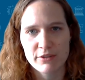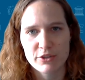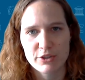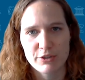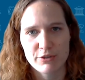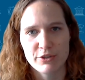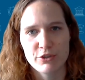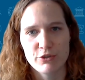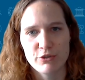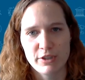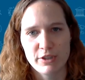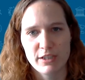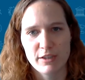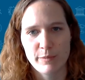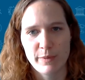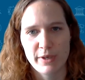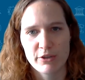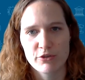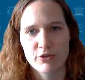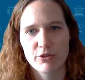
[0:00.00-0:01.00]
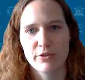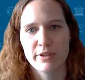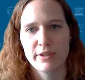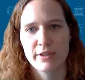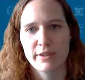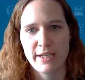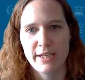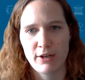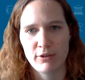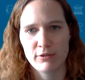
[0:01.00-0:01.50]
So you do need to make sure that
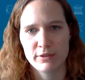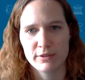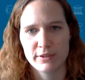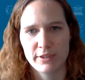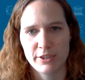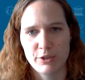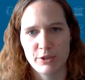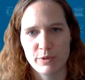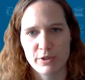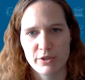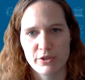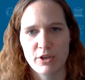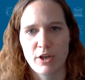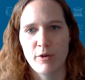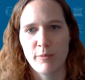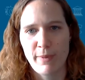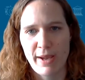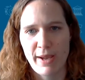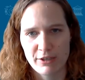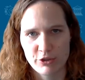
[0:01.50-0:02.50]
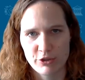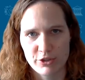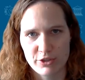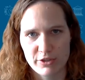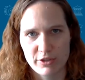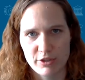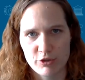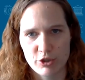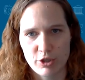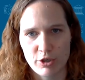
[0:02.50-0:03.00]
the outlet that you install matches
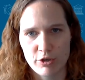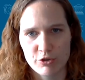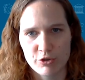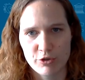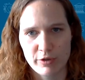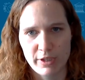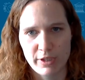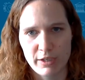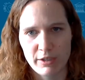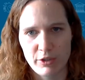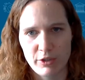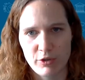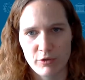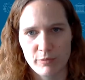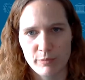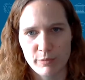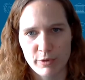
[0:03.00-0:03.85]
the charger that you